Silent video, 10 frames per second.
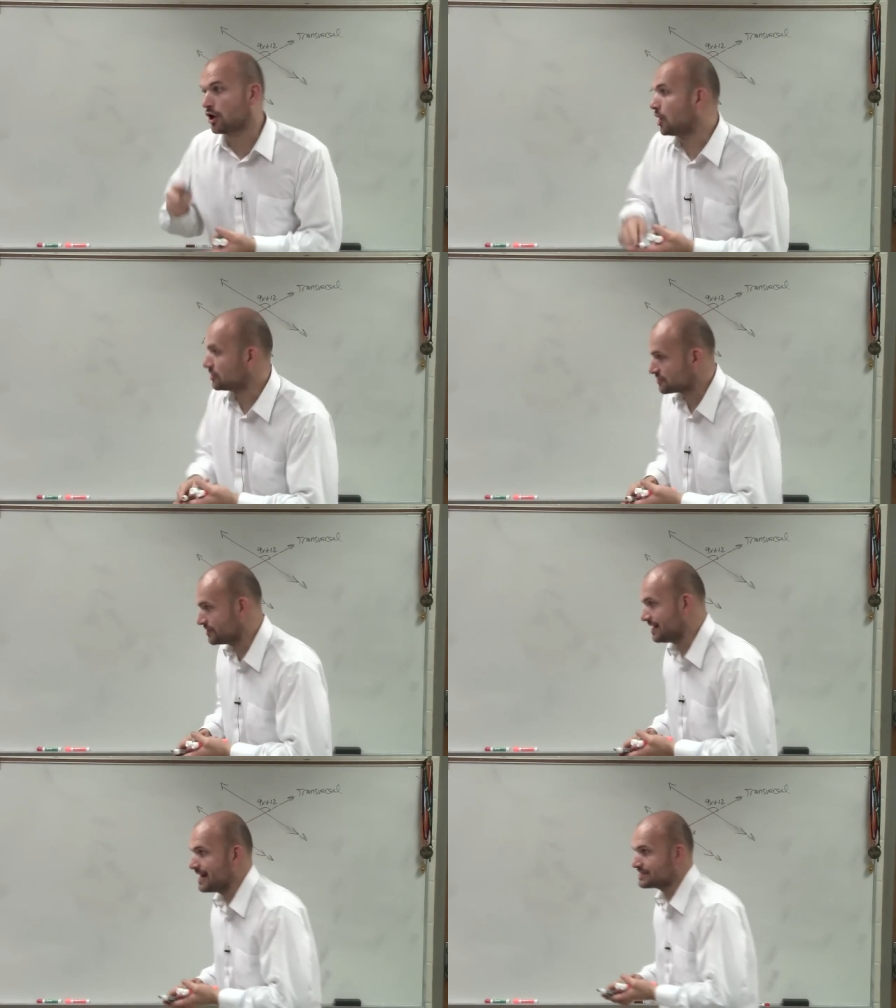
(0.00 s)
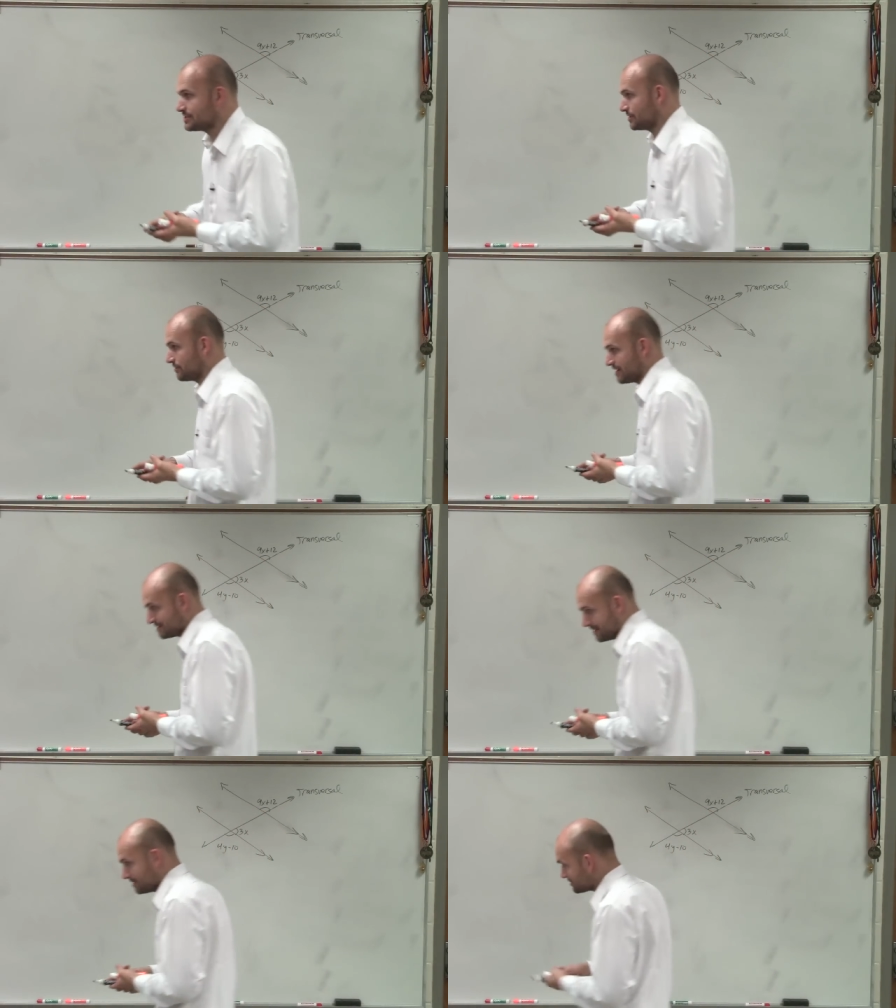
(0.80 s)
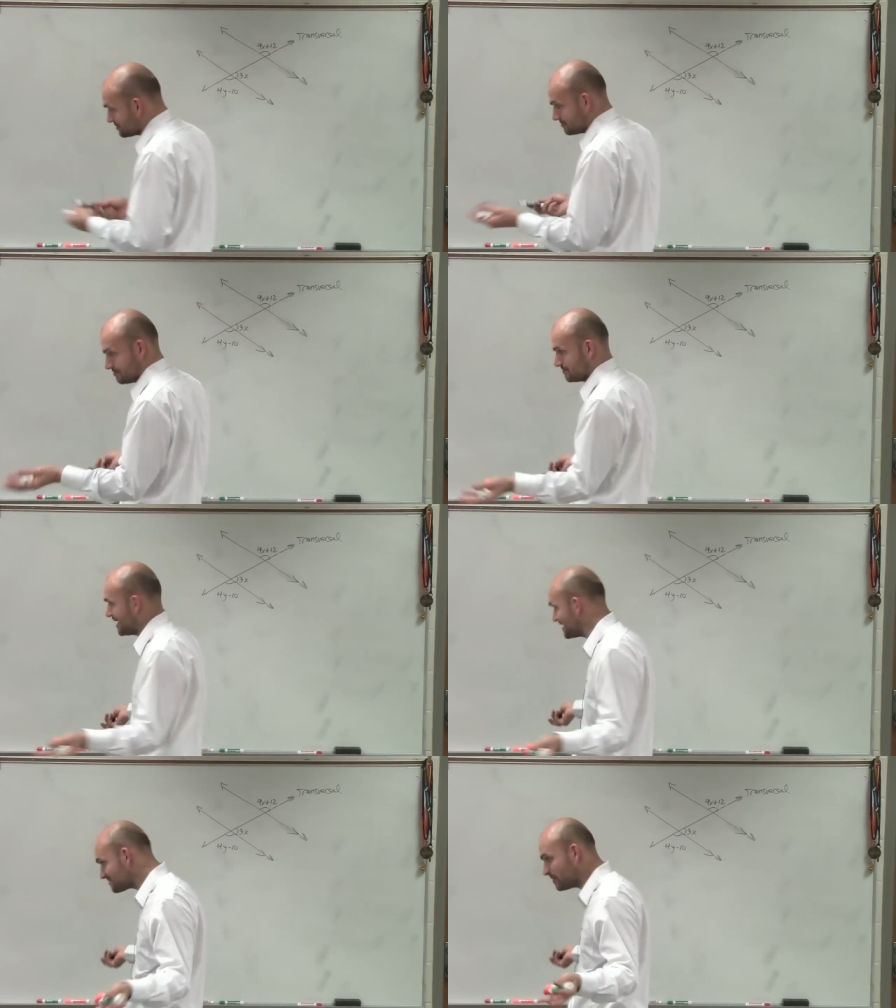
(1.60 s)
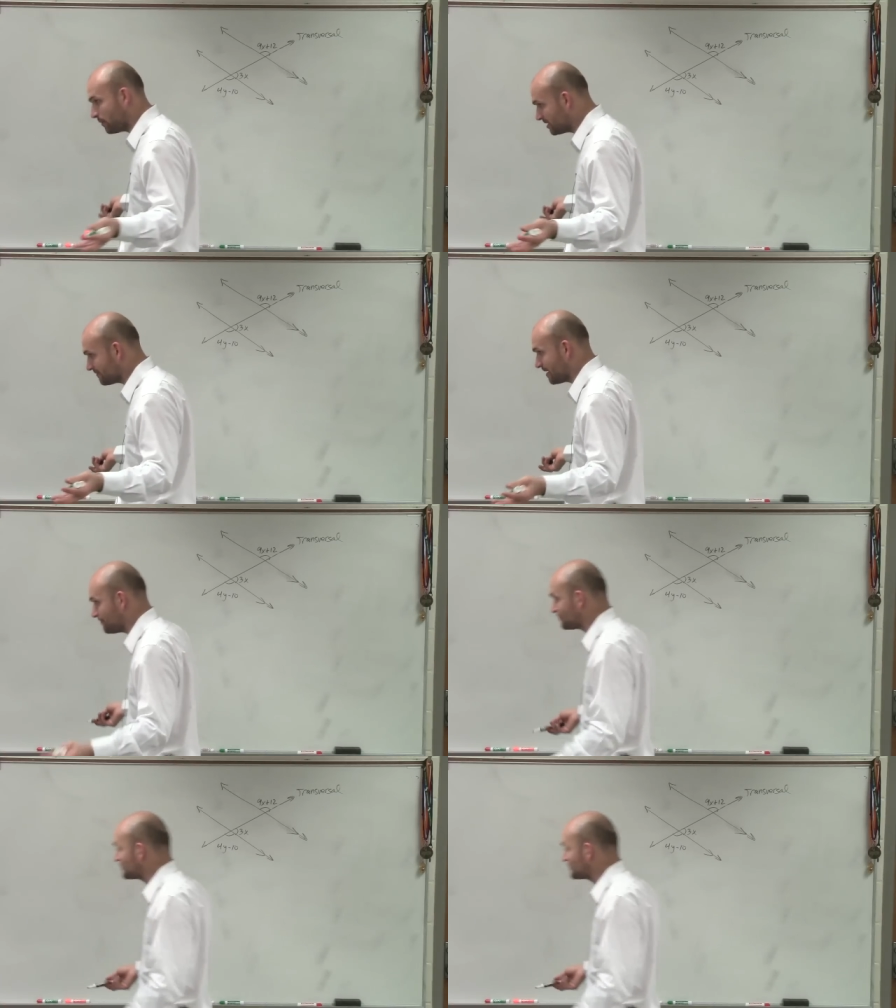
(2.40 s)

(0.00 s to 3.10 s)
or alternate exterior, right, Dennis? Has to be one of them.